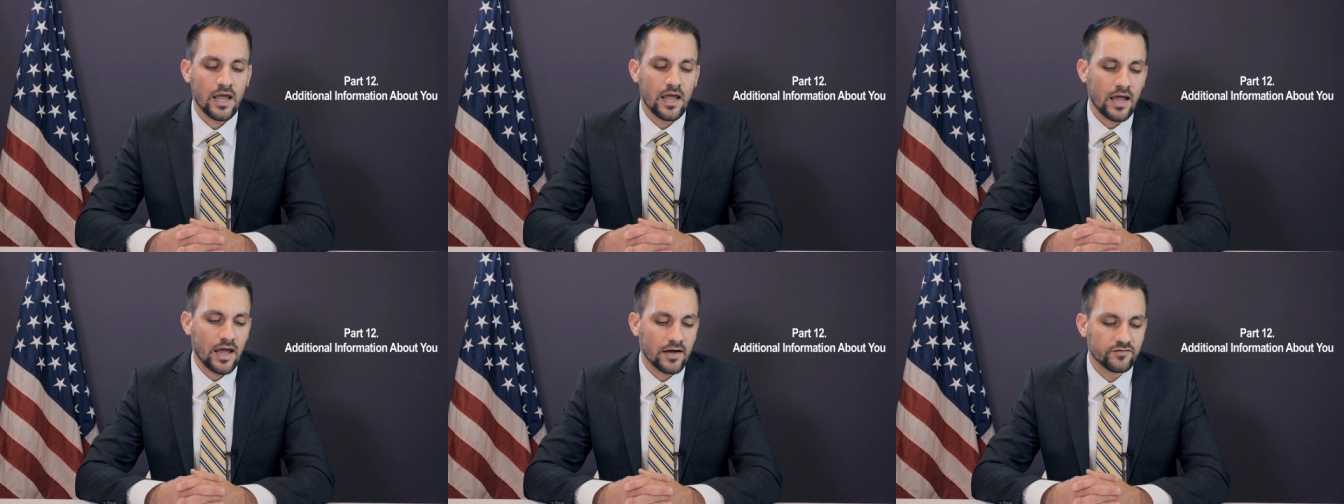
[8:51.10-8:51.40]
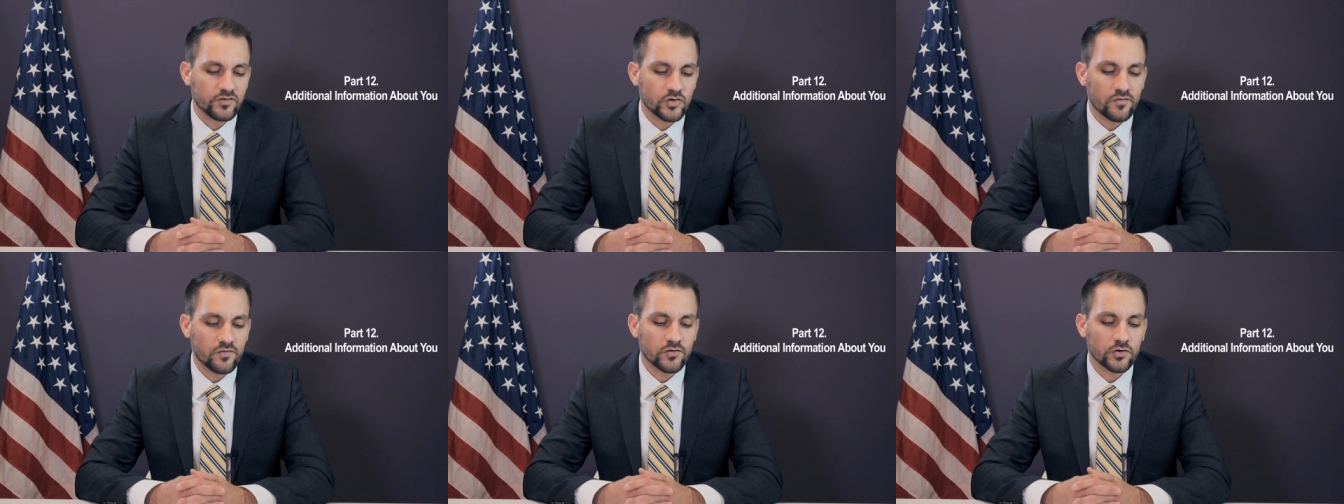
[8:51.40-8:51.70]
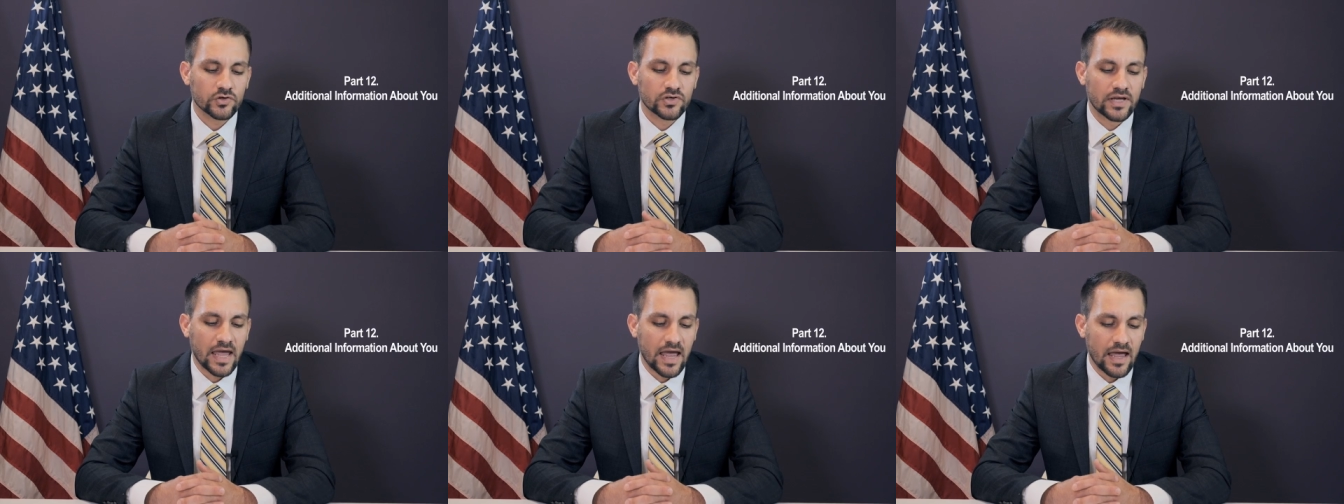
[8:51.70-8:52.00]
Have you ever
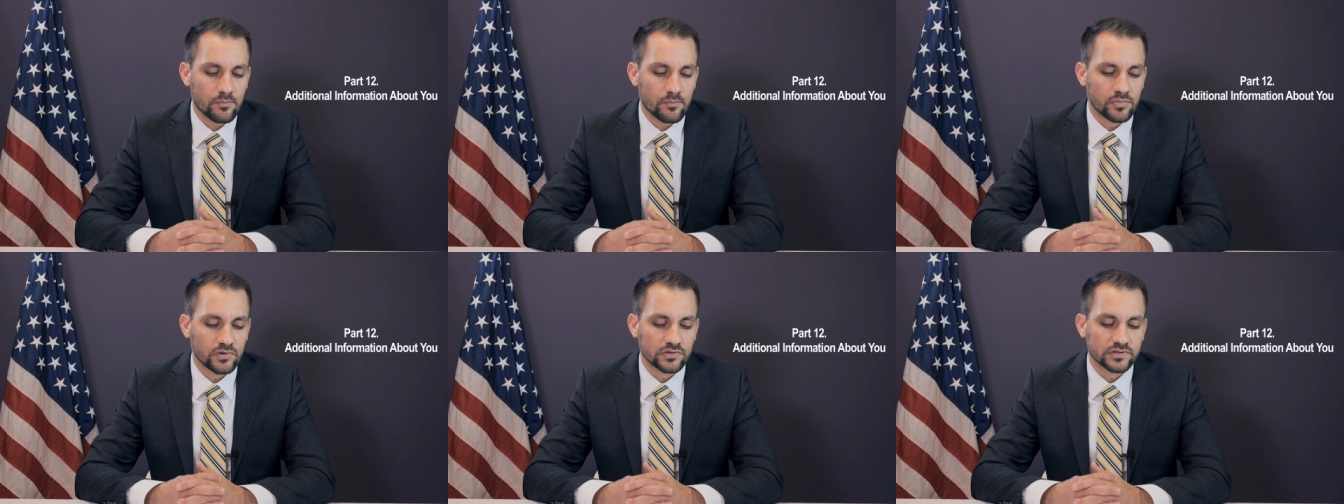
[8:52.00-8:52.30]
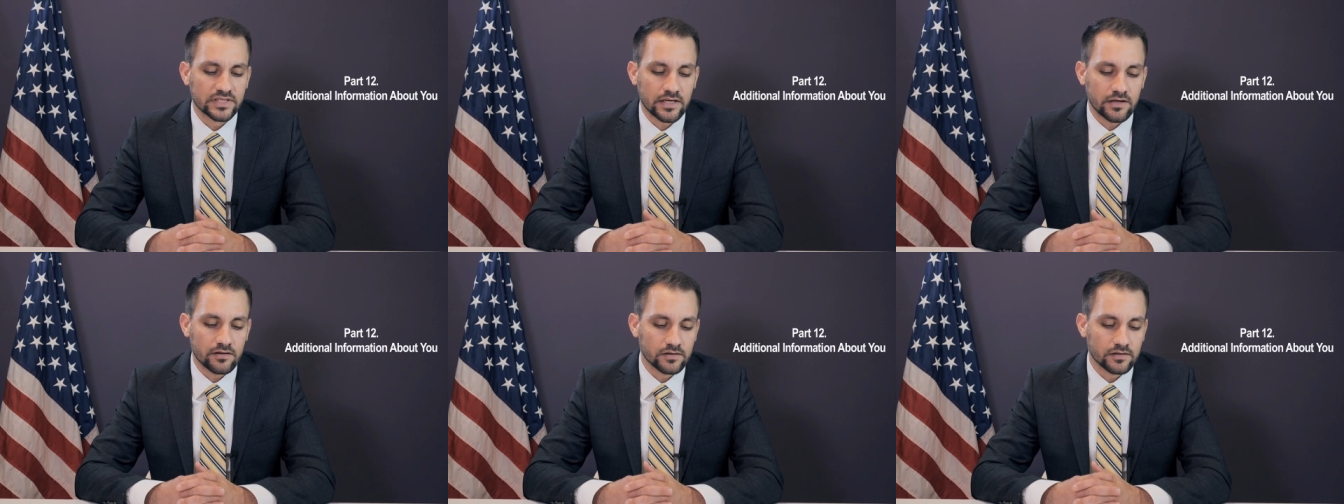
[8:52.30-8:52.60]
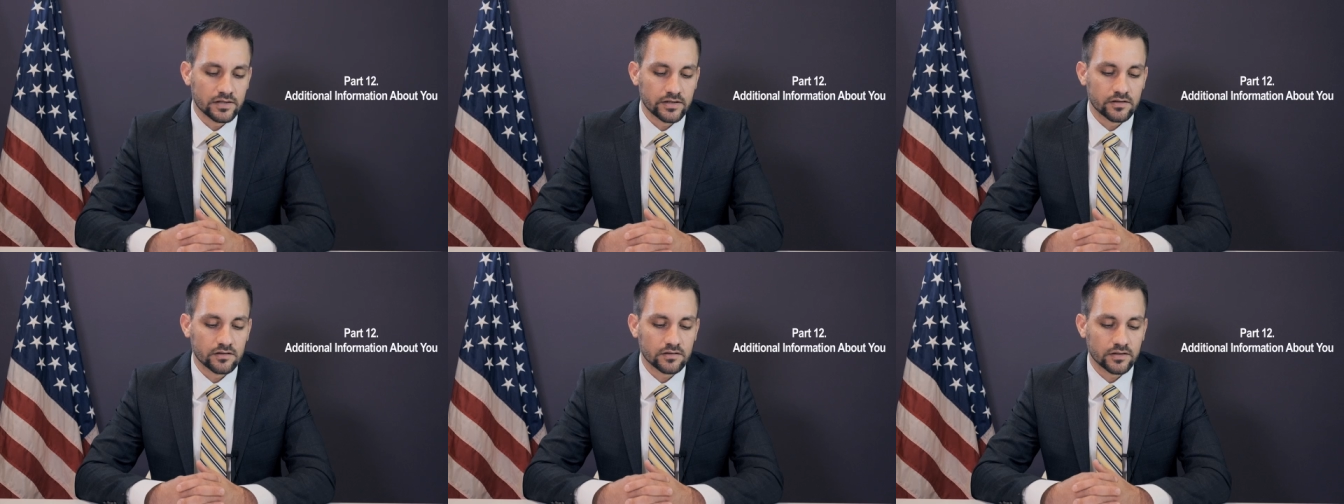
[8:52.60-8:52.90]
gambled
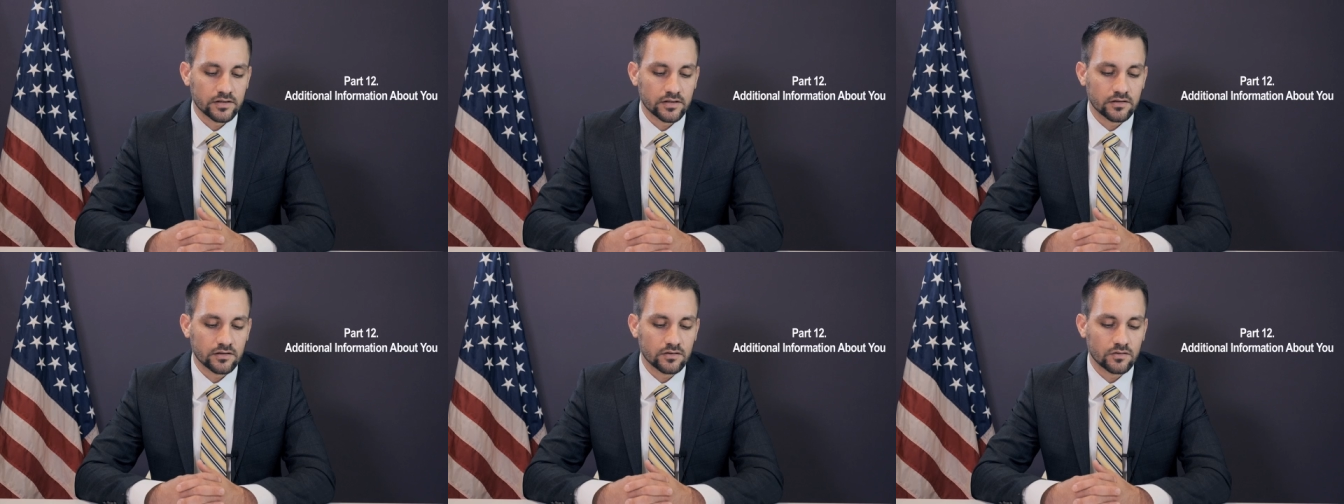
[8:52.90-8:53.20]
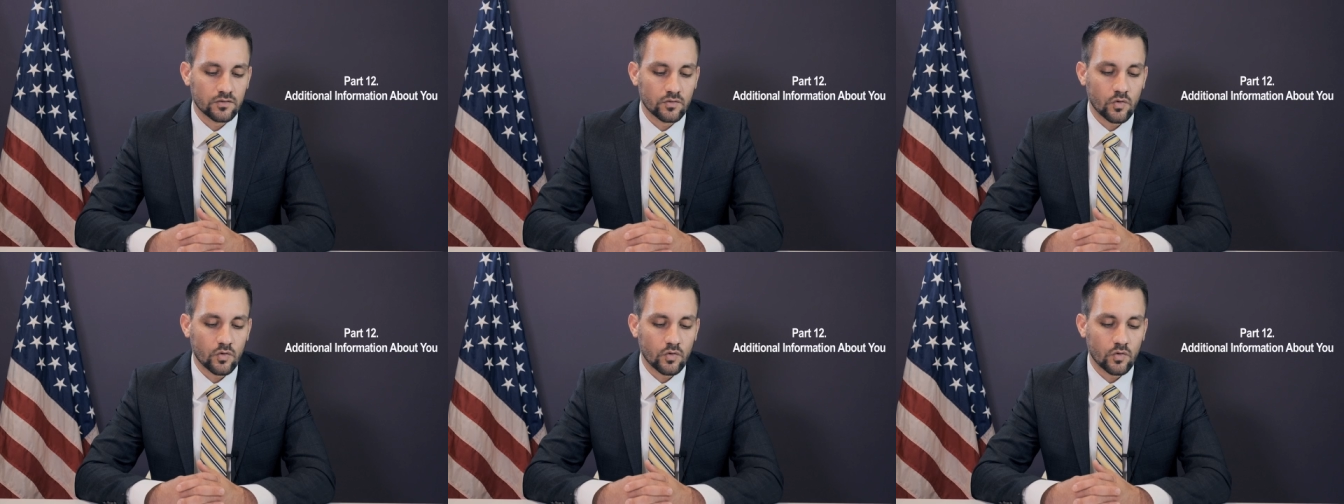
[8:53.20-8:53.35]
illegally